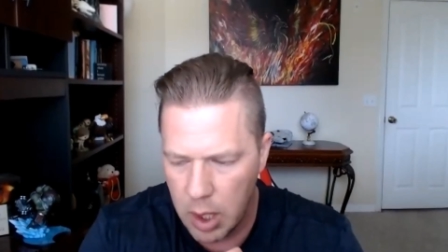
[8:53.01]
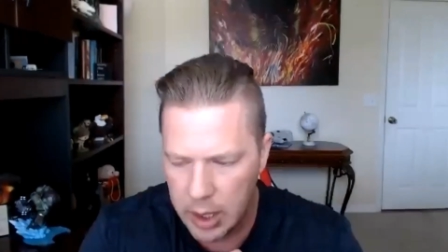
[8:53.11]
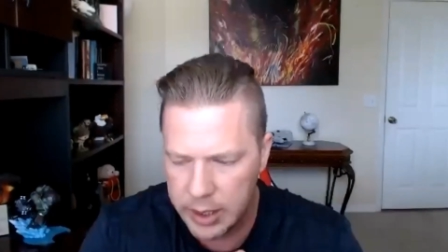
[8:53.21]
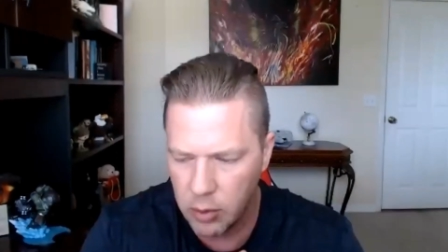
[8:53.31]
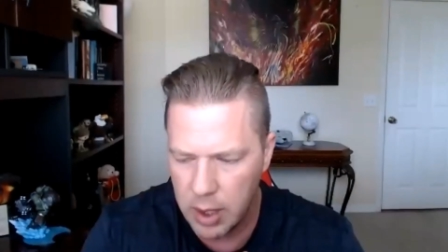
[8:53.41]

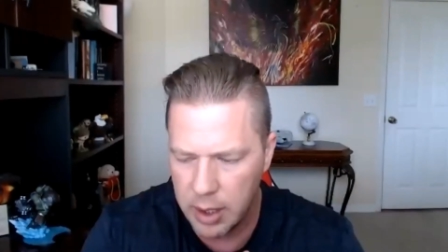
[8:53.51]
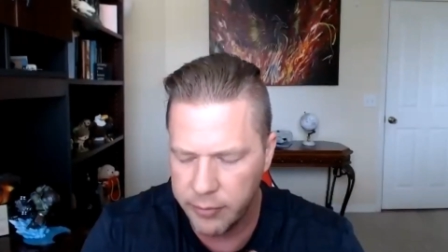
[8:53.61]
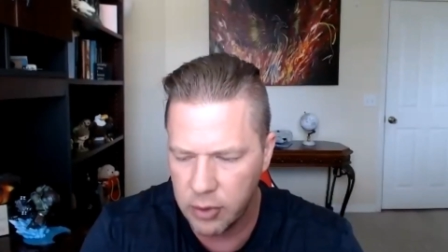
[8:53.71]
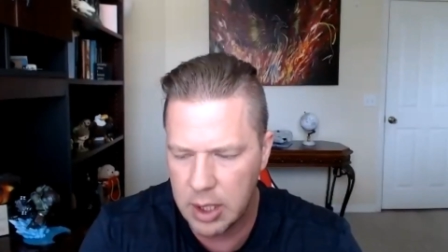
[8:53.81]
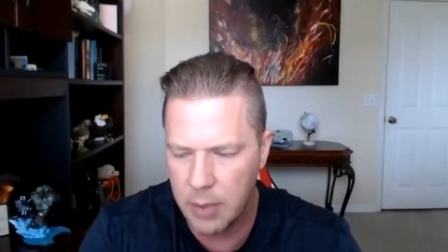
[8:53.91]
We're walking
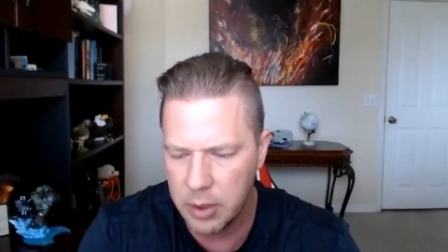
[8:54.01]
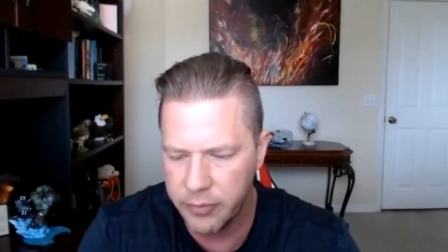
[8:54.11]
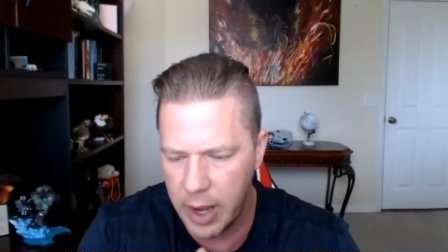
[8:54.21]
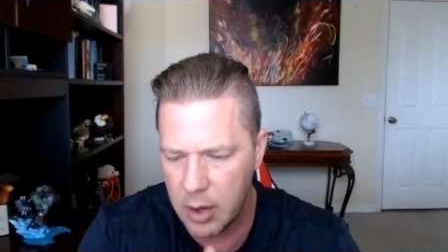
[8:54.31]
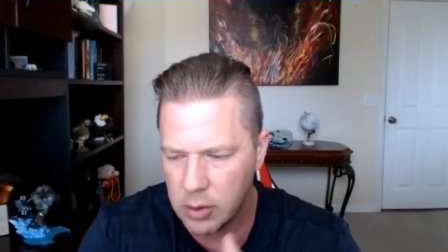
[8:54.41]
around for a
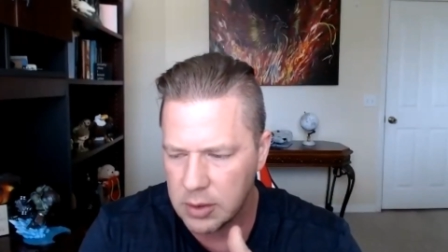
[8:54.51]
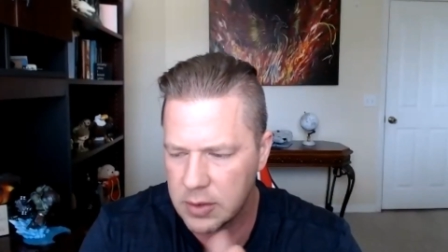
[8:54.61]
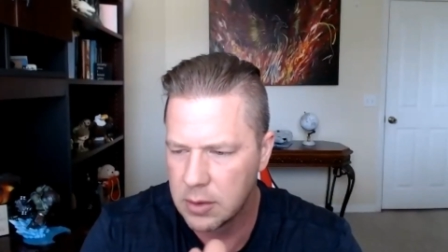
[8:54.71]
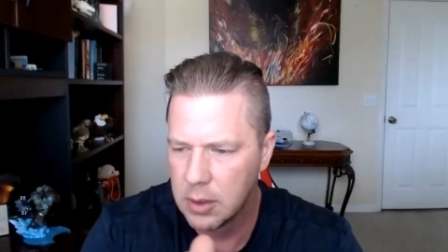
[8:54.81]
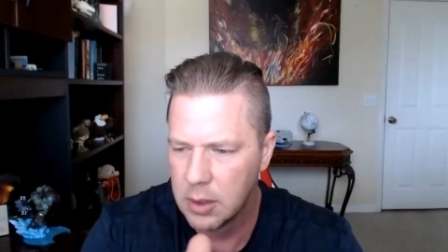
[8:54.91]
couple of
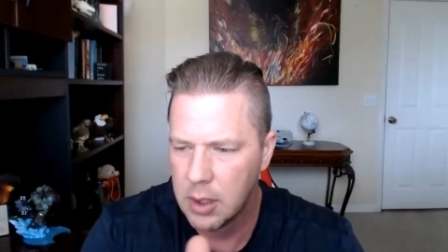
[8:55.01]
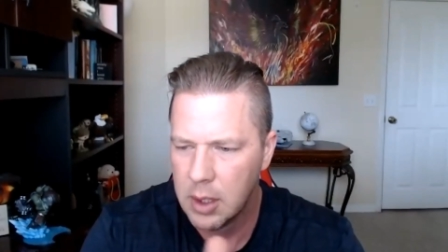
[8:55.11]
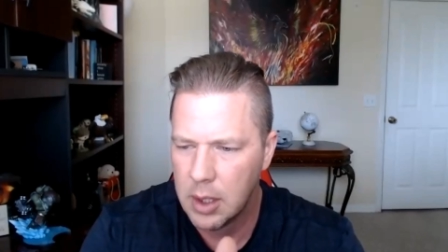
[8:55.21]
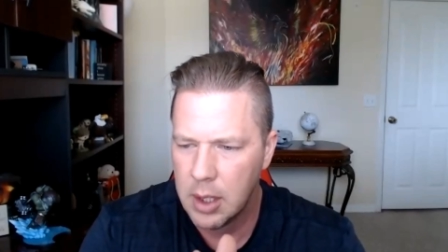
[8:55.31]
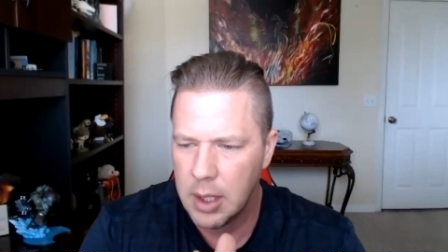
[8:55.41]
hours
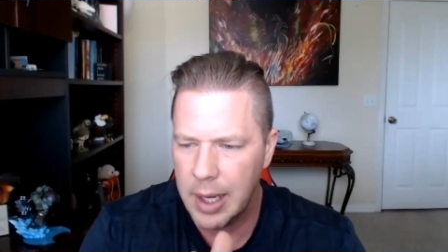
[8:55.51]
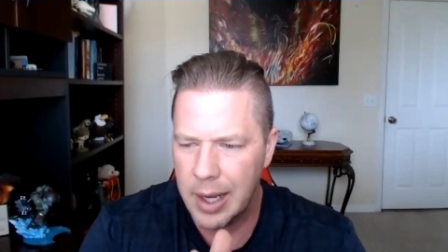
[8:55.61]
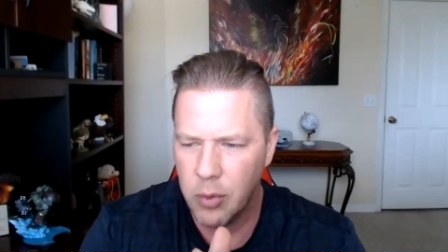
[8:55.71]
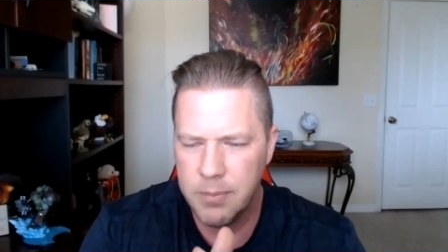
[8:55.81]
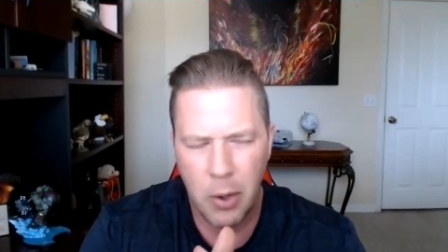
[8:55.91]

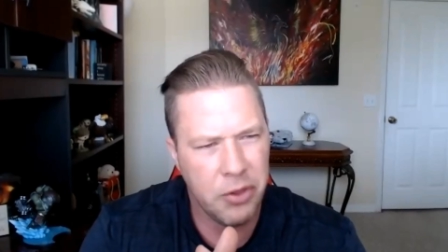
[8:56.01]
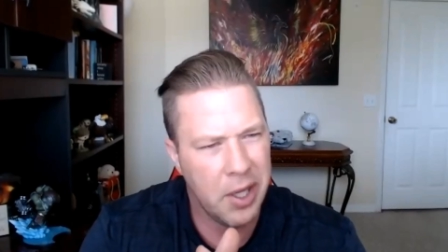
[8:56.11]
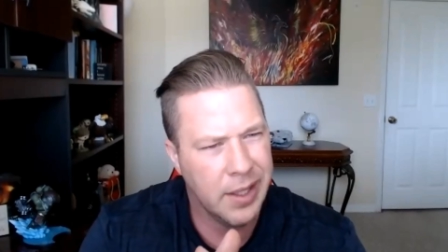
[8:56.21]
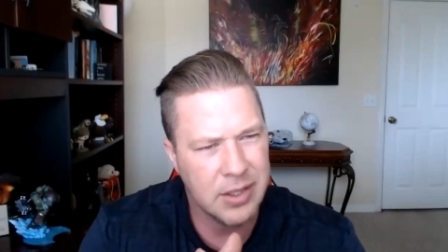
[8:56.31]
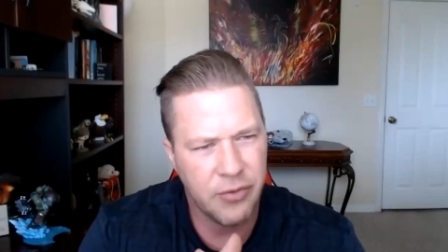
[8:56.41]
and we
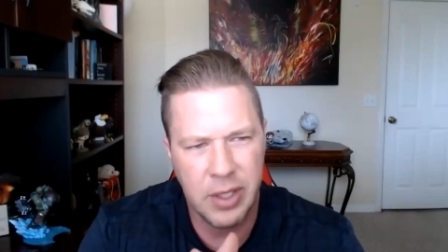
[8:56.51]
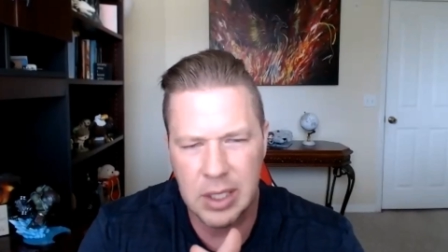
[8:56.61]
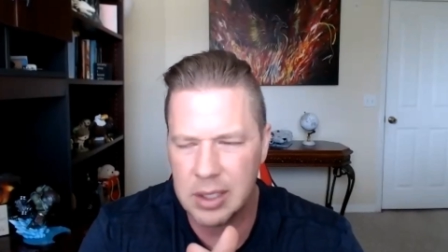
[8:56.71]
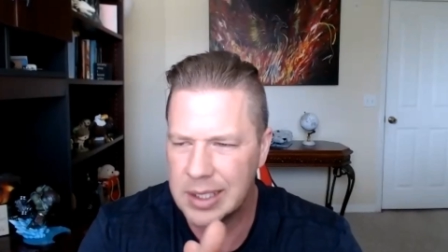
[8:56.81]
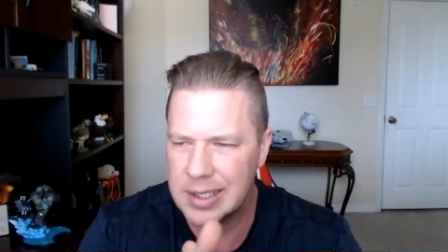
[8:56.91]
both had this
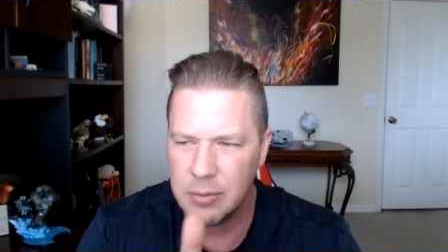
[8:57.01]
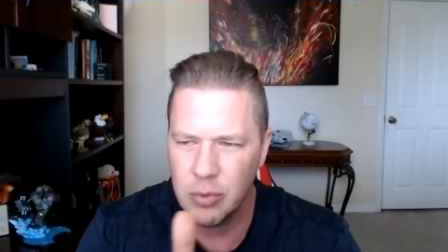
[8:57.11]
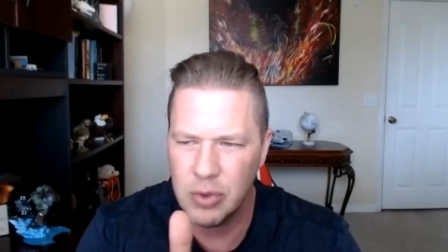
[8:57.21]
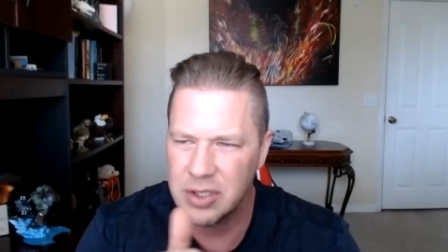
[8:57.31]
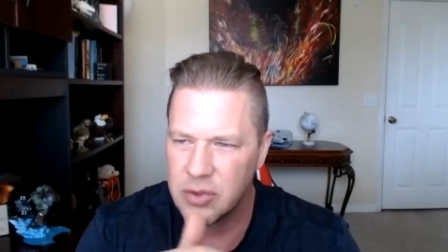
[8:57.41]
feeling like
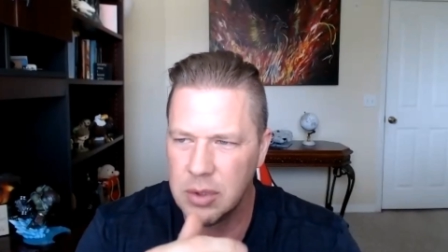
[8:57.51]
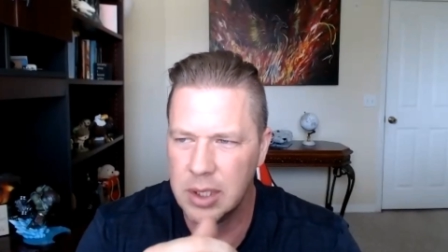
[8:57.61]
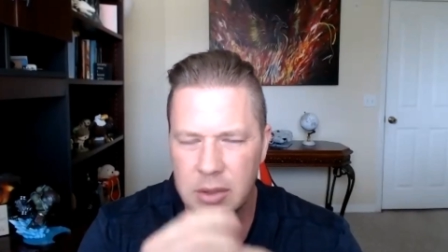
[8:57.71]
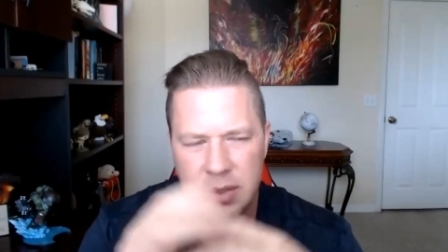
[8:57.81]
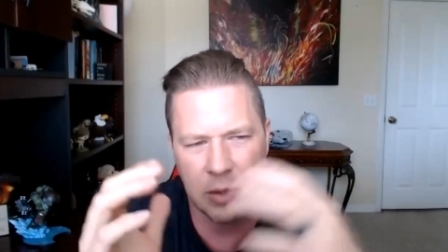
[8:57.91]
something was
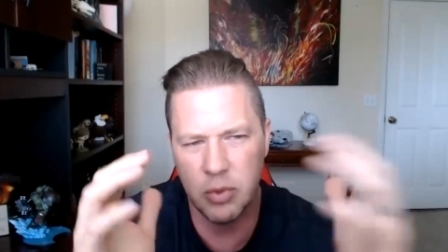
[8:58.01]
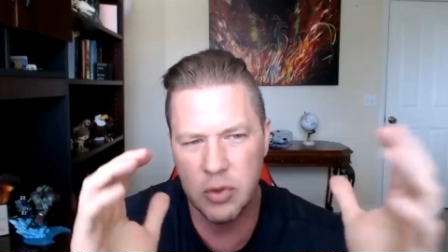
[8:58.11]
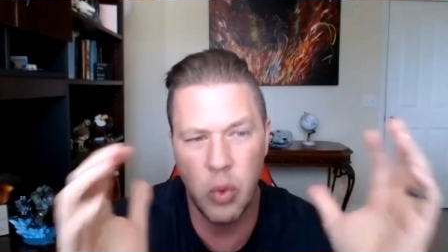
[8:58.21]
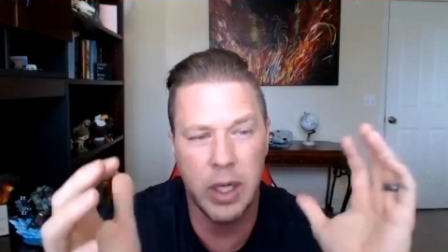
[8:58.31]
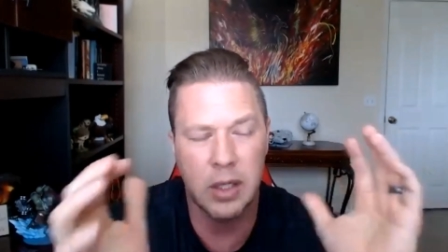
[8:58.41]
just, it,
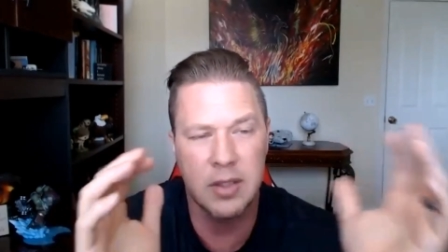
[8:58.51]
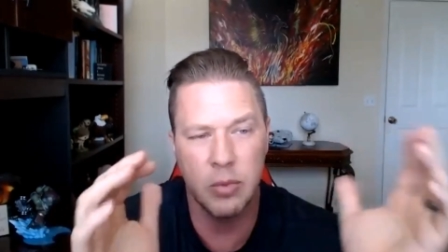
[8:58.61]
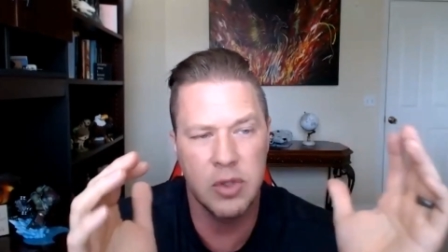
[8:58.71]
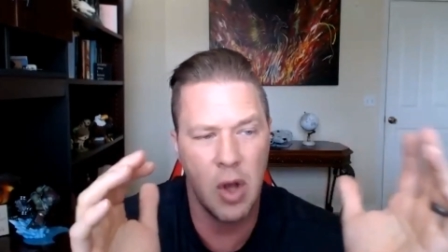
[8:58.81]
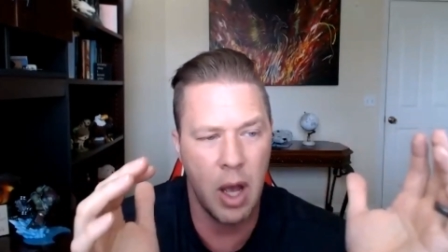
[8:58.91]
something was
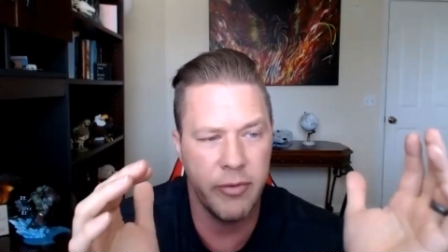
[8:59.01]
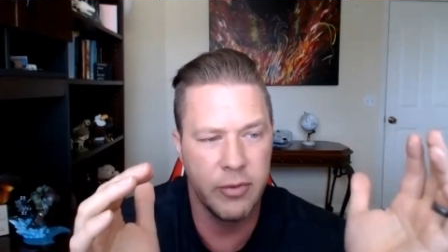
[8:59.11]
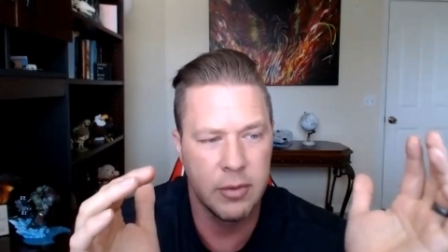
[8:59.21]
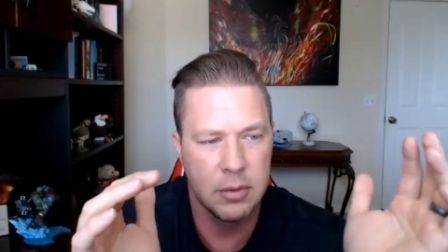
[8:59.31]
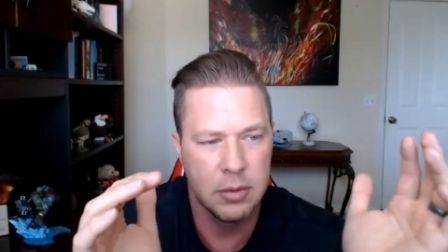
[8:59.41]
weird, something was
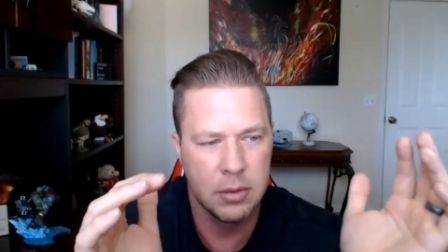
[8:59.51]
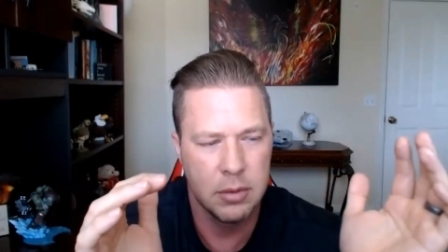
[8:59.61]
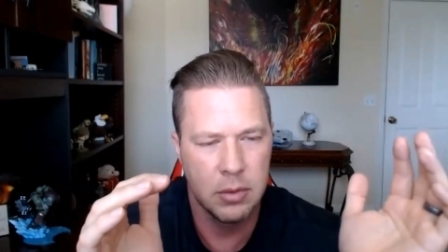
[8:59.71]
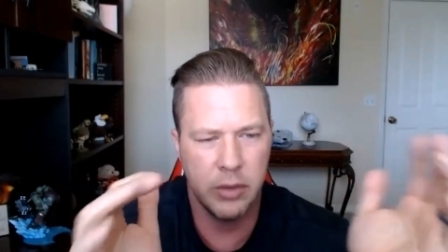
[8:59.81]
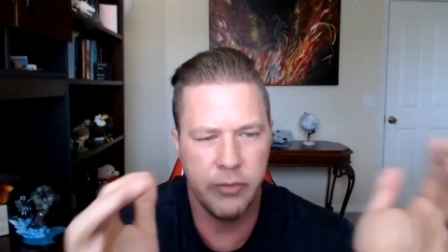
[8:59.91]
off.
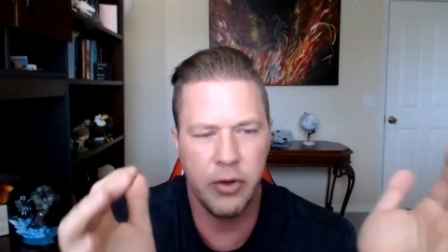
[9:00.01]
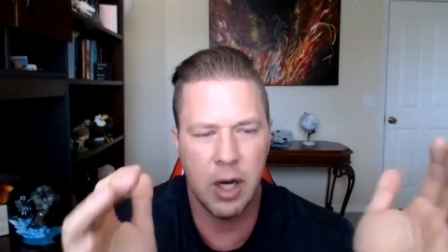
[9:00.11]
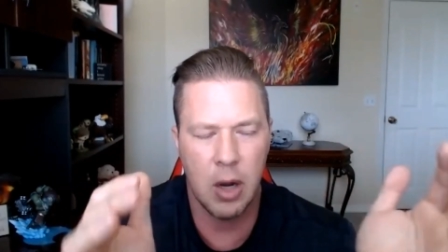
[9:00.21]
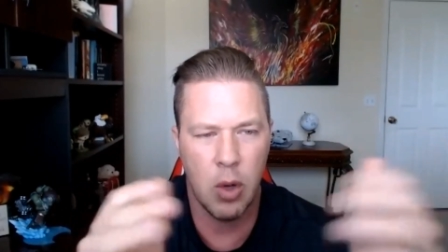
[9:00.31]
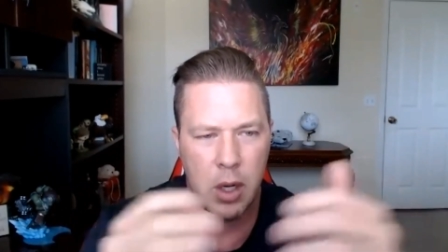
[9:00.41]
Couldn't
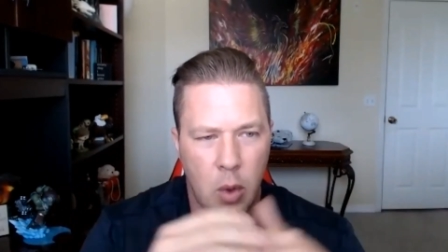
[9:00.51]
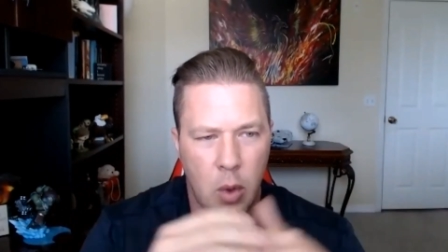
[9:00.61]
figure out what